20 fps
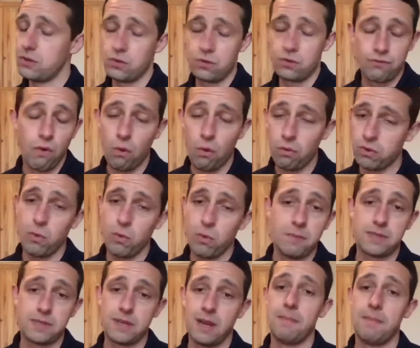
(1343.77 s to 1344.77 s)
just roll your
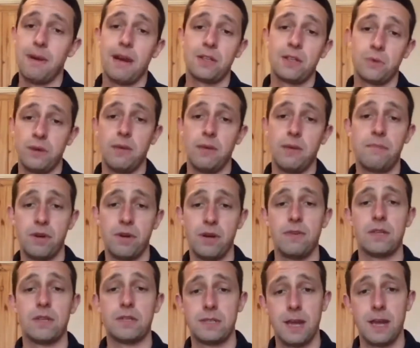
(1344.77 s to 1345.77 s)
website back to a, a
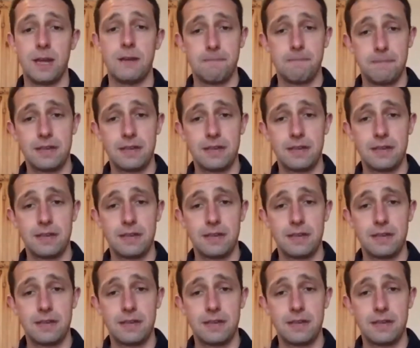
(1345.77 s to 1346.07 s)
previous date.